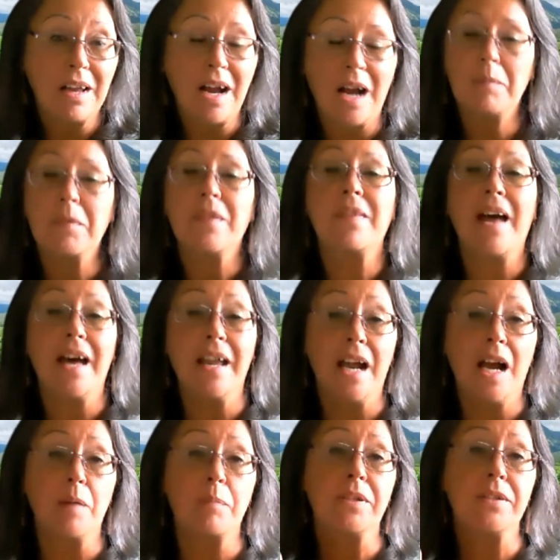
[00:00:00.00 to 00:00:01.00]
I mean, that
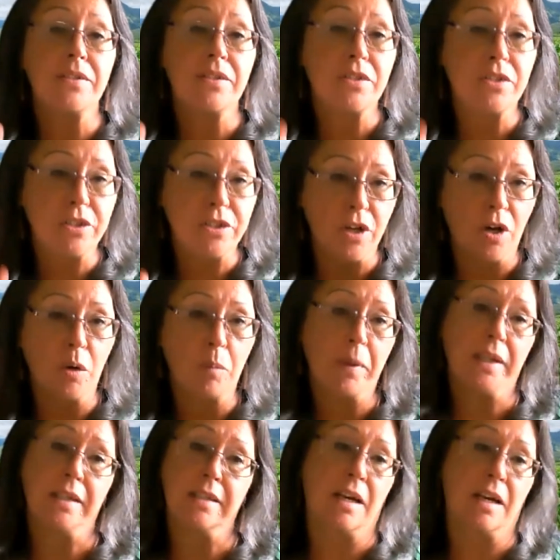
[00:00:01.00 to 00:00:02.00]
happens so
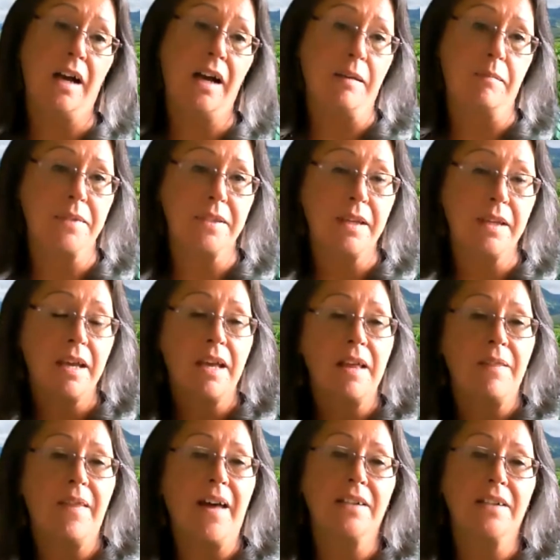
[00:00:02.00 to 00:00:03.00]
many times.
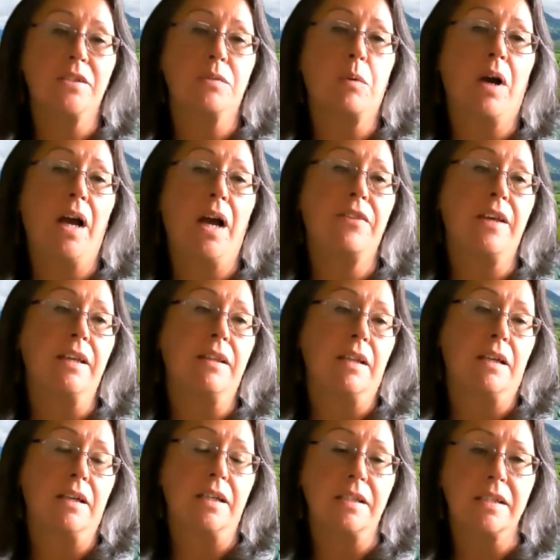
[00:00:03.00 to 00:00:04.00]
That's why I think
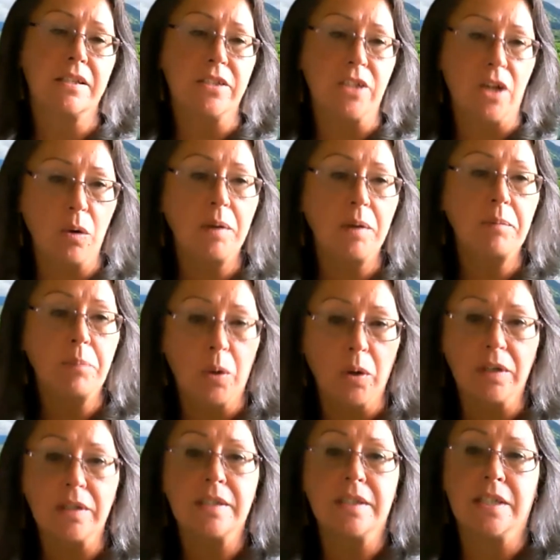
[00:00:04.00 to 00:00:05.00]
that it is so important to